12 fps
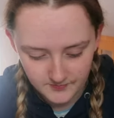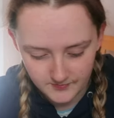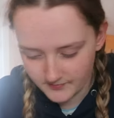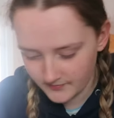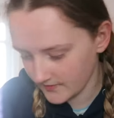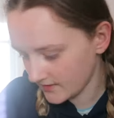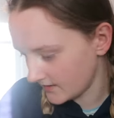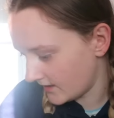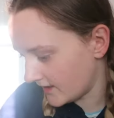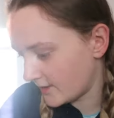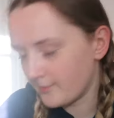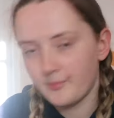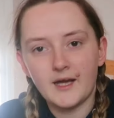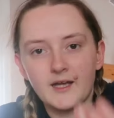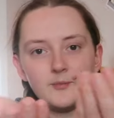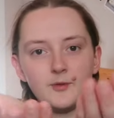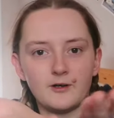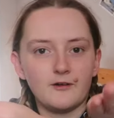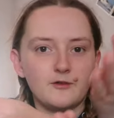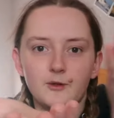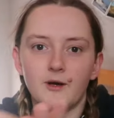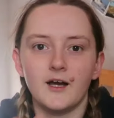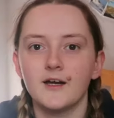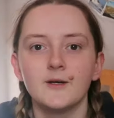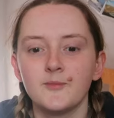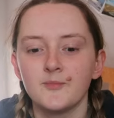and like paper everywhere.